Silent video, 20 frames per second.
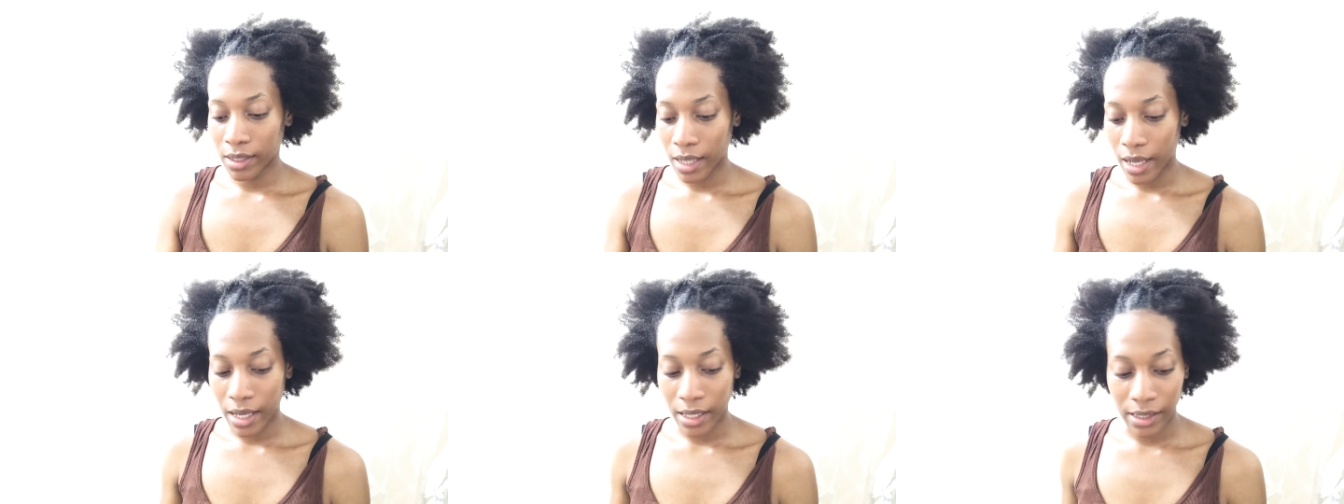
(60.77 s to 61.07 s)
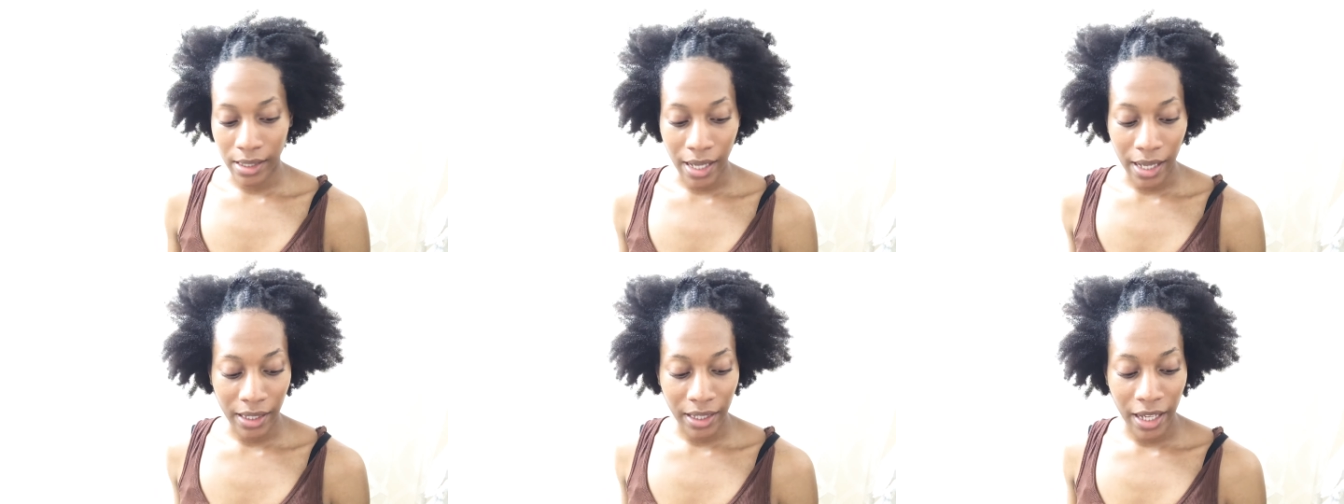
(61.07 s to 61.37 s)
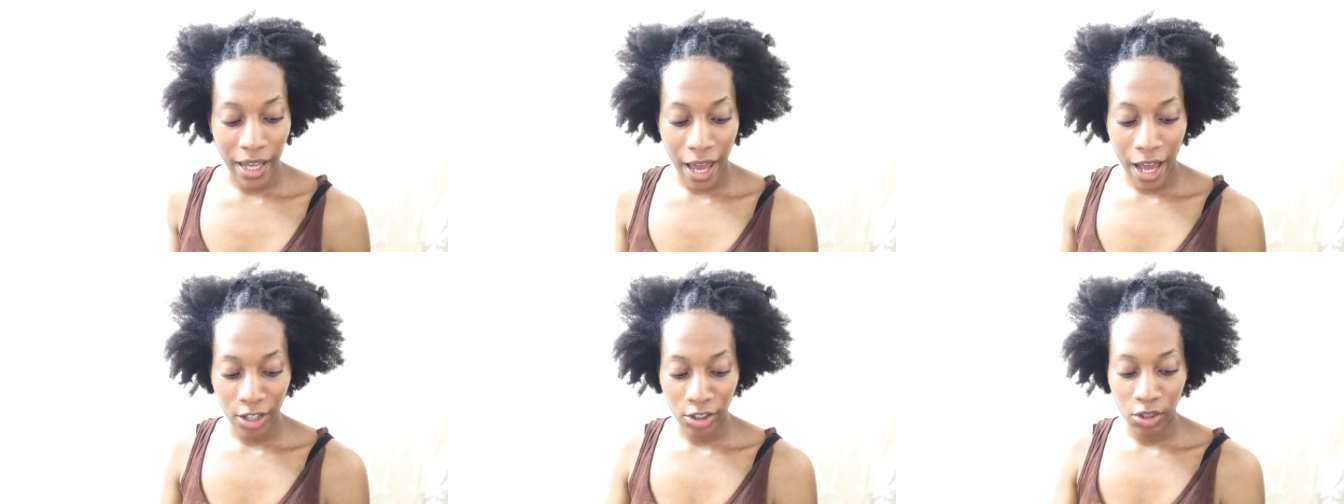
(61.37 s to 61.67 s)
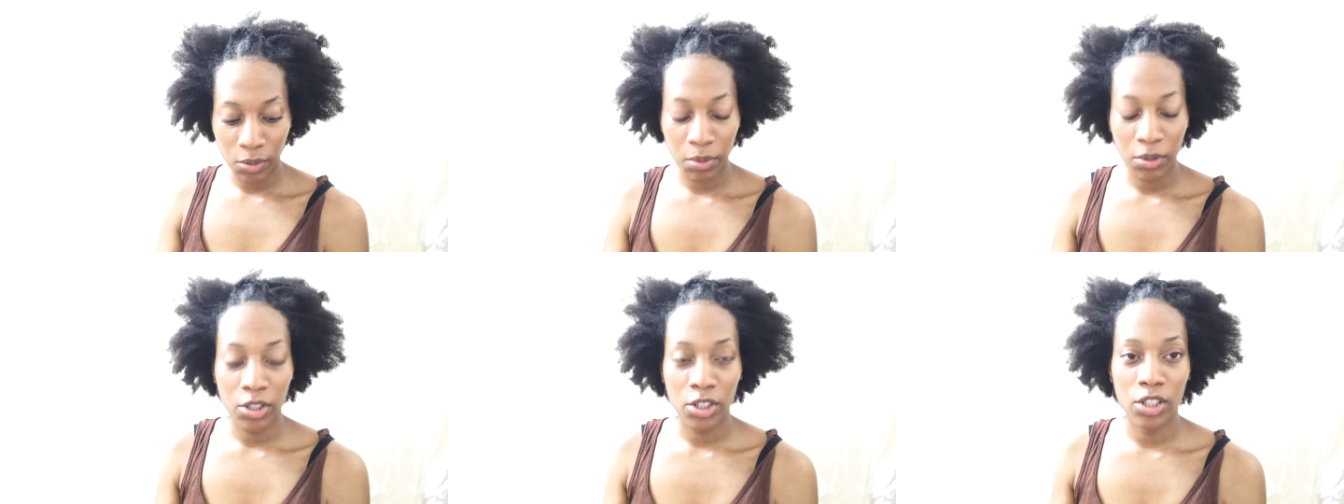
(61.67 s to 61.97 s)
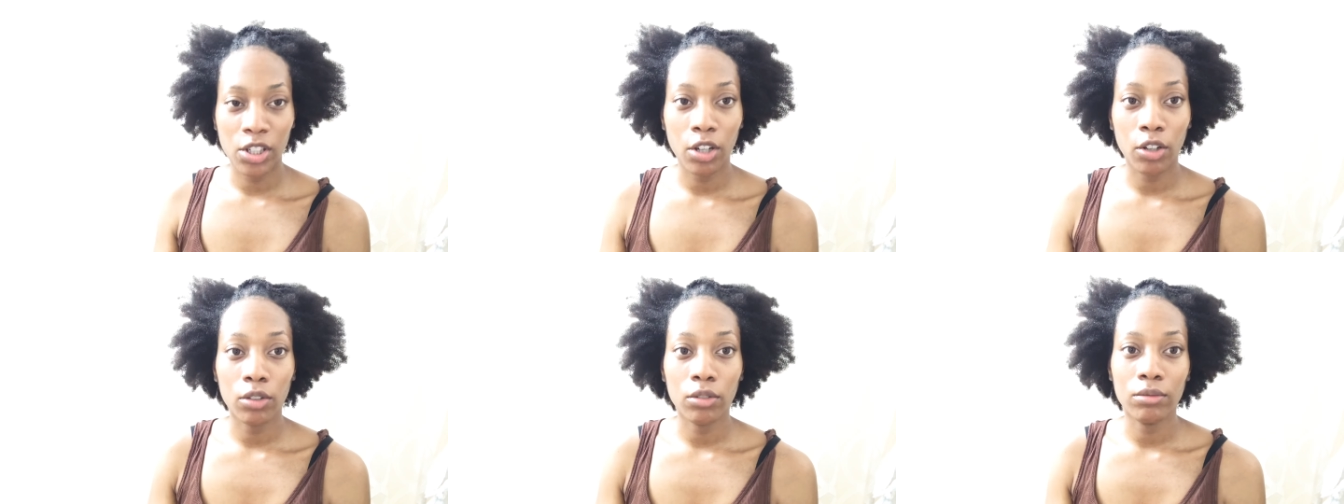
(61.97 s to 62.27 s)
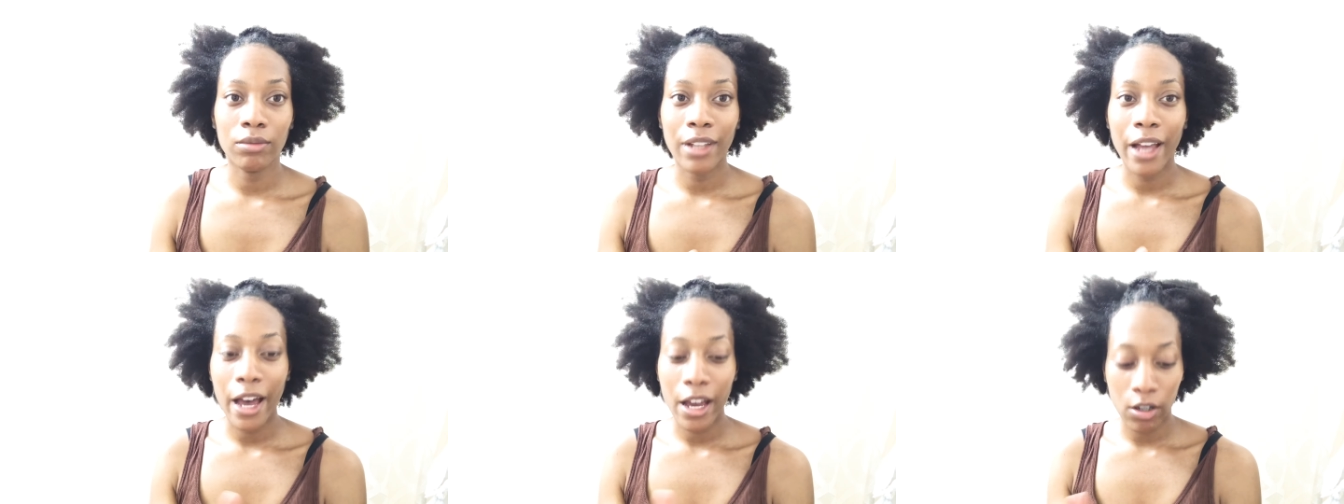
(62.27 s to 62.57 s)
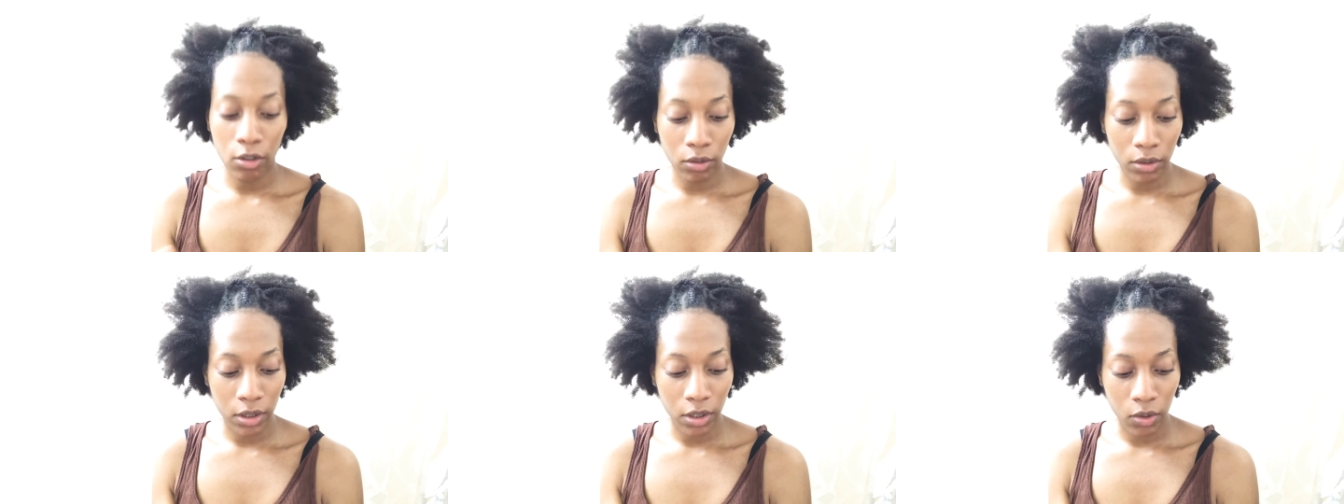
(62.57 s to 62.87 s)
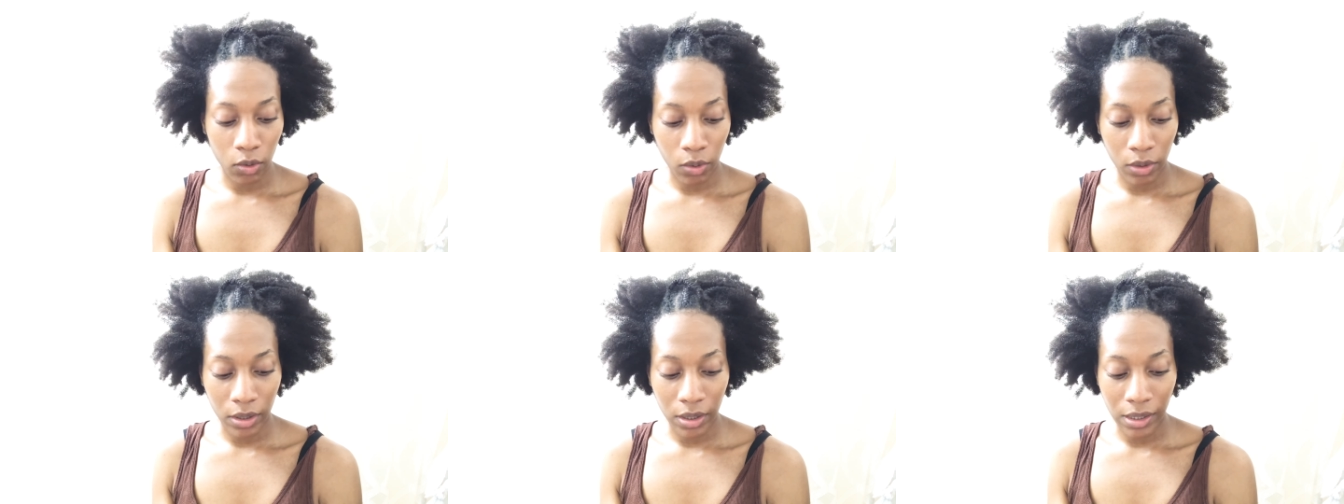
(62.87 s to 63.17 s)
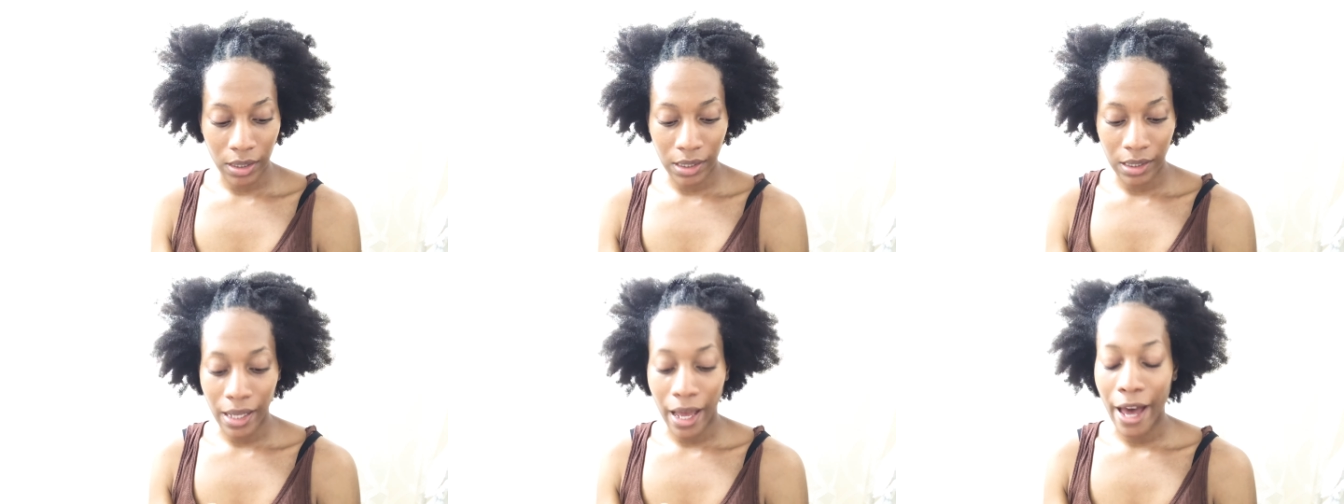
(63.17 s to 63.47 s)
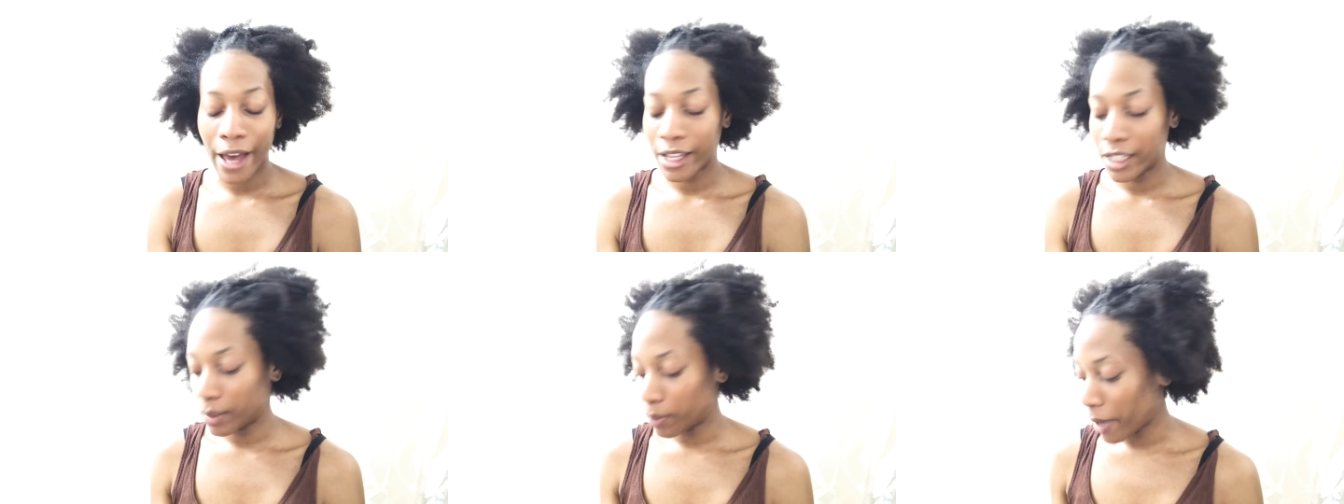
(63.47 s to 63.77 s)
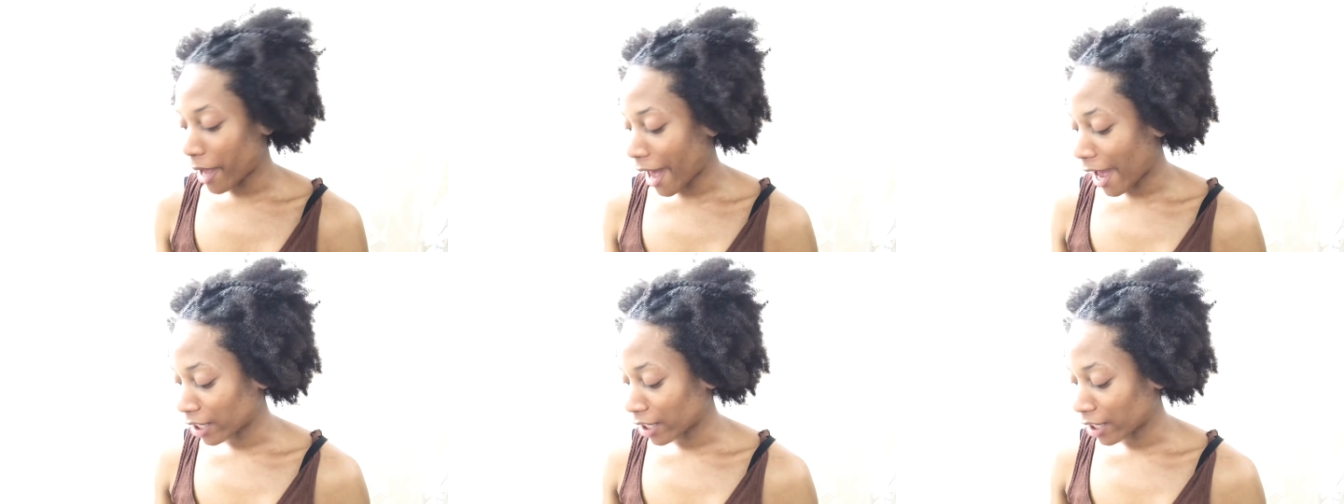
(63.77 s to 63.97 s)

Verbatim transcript: say is that they actually put gel not only on the sides but